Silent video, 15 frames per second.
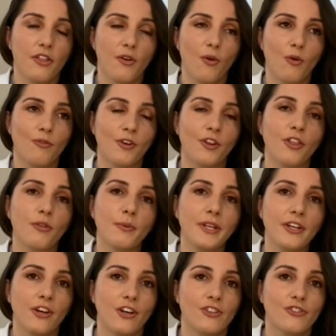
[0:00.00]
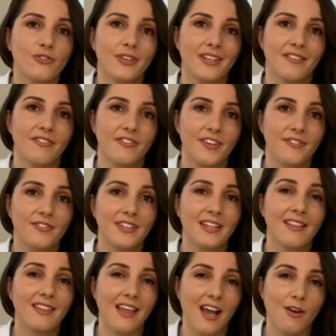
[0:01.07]
over
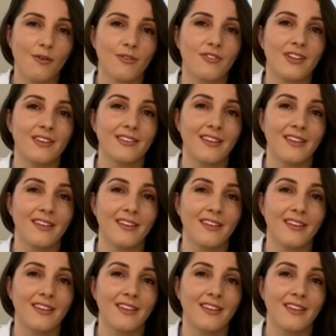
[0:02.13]
350,000